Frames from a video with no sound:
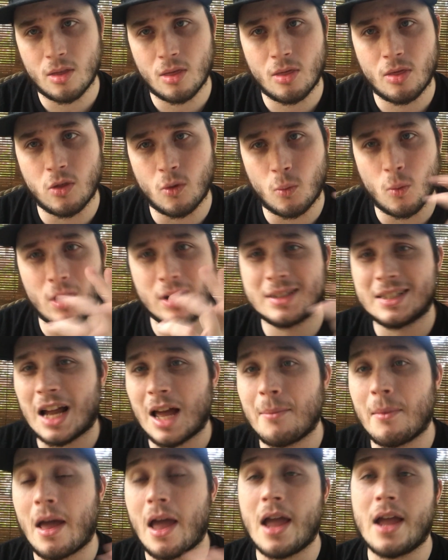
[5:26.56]
the
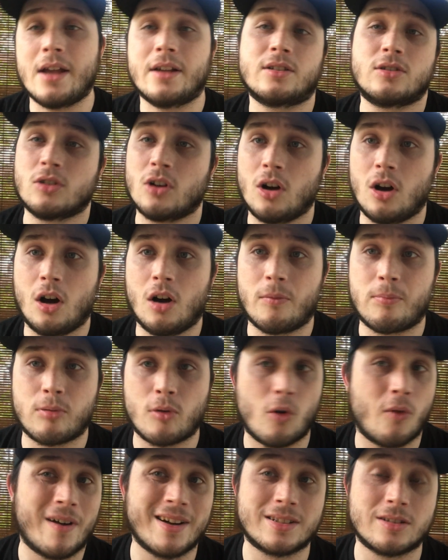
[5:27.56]
one-time ace of
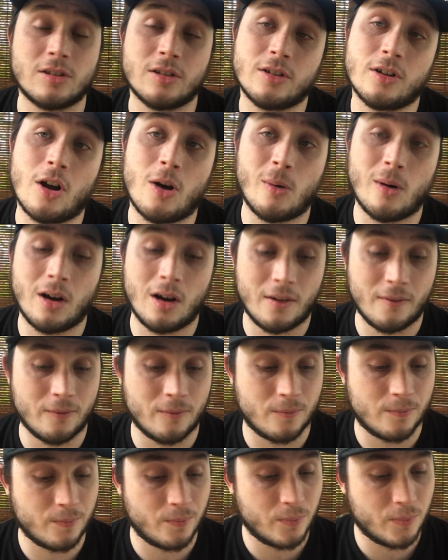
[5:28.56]
Pro Wrestling Noah
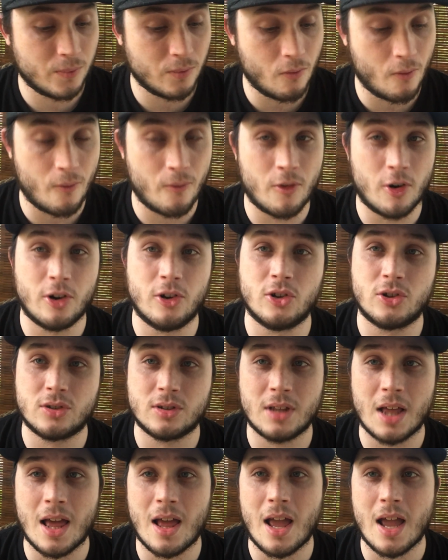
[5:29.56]
versus
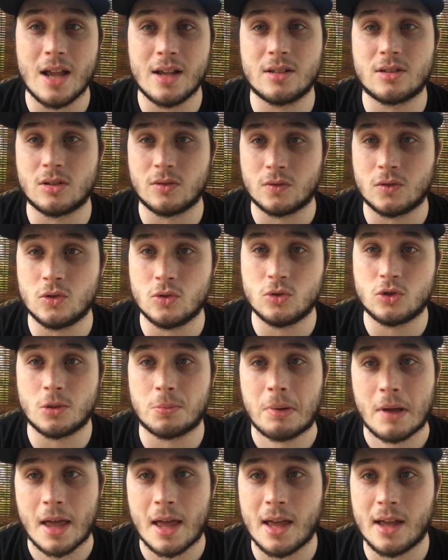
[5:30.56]
the ace of New
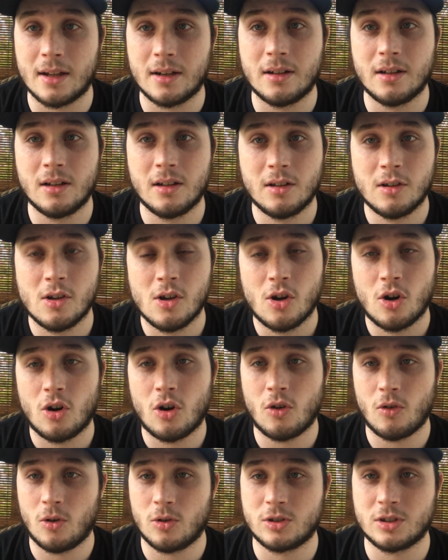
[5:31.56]
Japan,
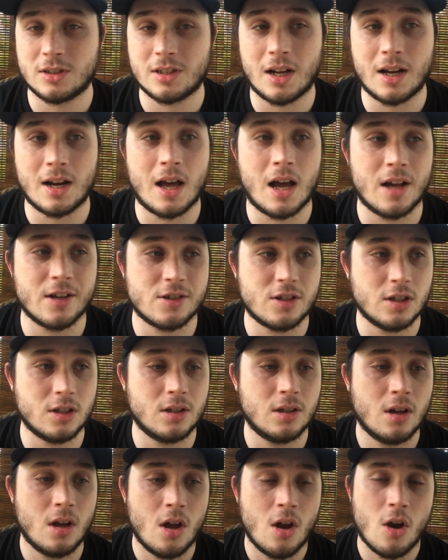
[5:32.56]
Hiroshi Tanahashi.
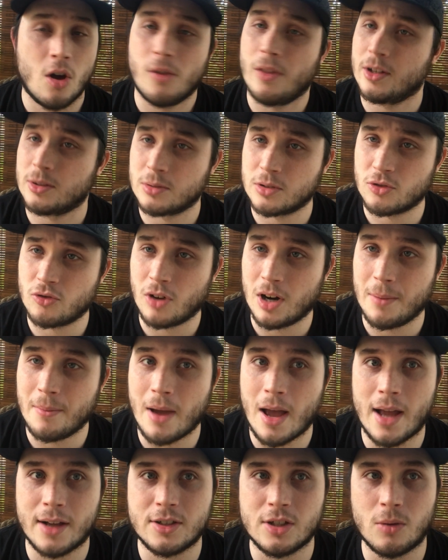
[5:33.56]
This was a great
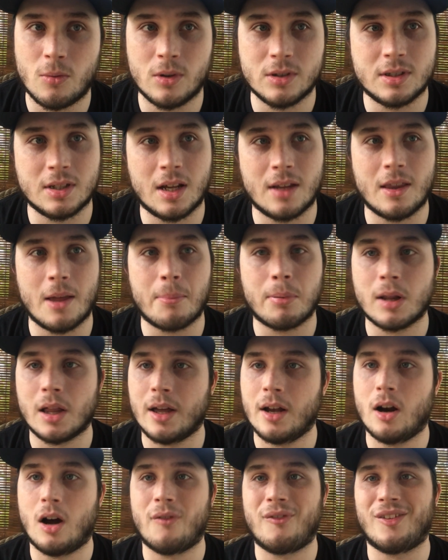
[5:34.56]
match, and once again, they
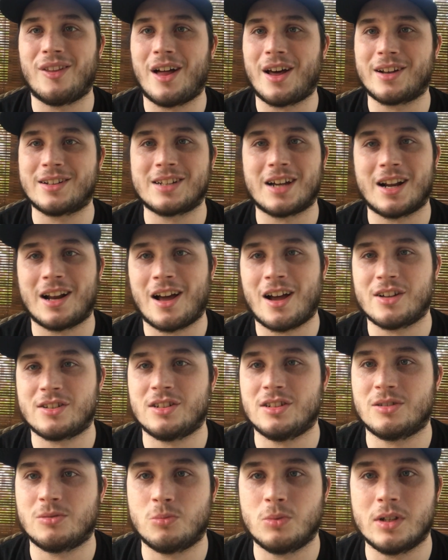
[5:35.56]
played off a lot of
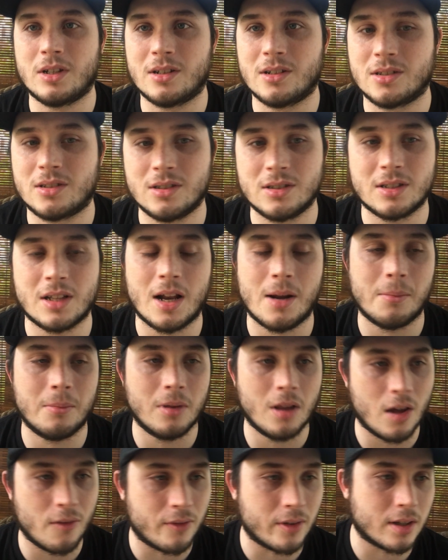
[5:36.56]
Tanahashi's weaknesses, and I'm
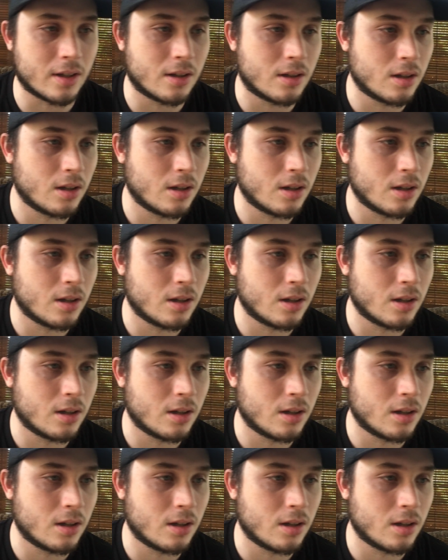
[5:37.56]
loving